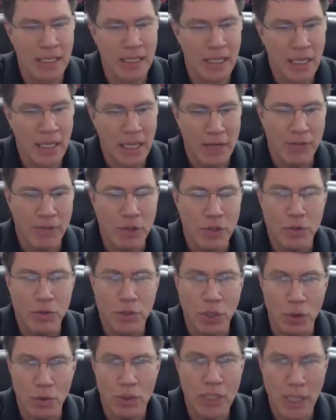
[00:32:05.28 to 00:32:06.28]
If you don't
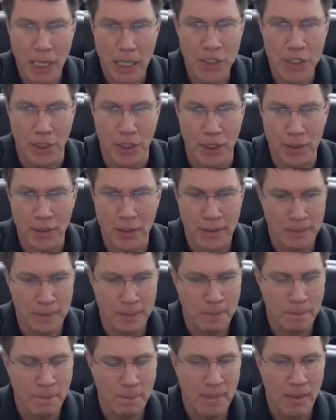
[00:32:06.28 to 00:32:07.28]
touch it,
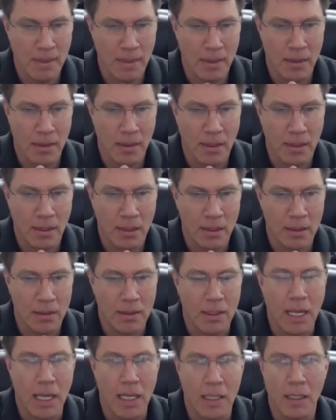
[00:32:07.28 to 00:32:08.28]

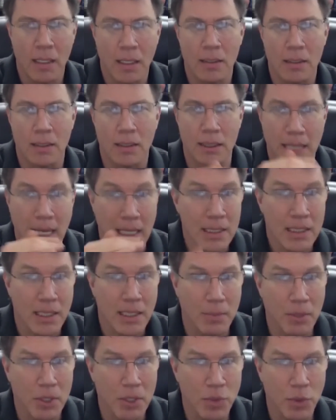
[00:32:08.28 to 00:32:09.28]
then the next
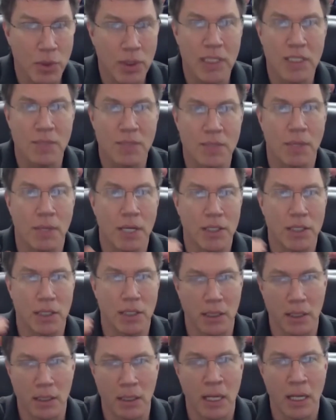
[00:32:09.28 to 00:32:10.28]
summer it's worth this much, and
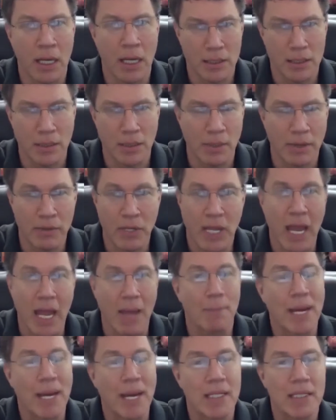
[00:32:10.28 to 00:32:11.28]
the summer after that.
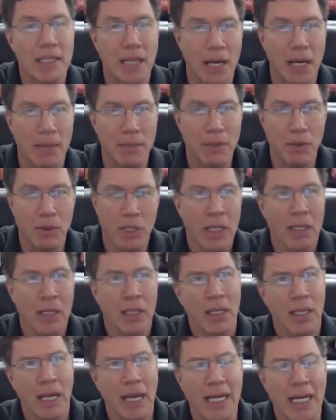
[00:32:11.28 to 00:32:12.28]
And by the time
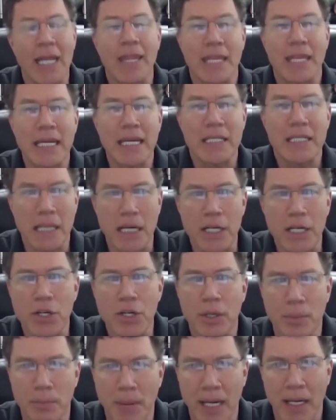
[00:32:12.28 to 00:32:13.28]
and I think he said you
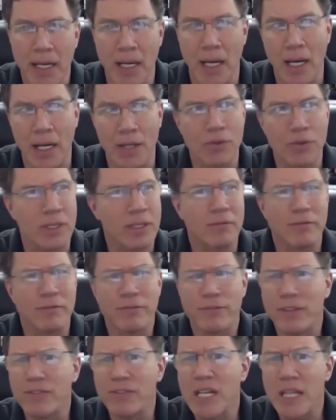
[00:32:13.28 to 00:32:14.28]
can make
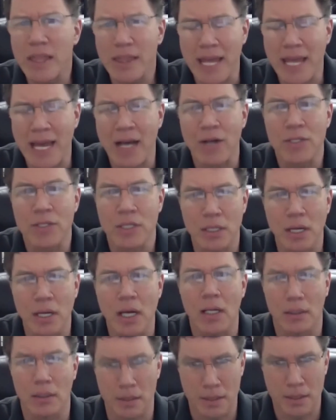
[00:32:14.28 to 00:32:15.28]

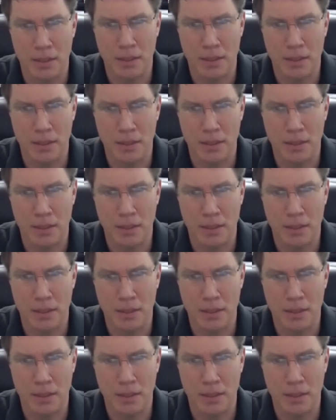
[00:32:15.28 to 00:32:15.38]
$150,000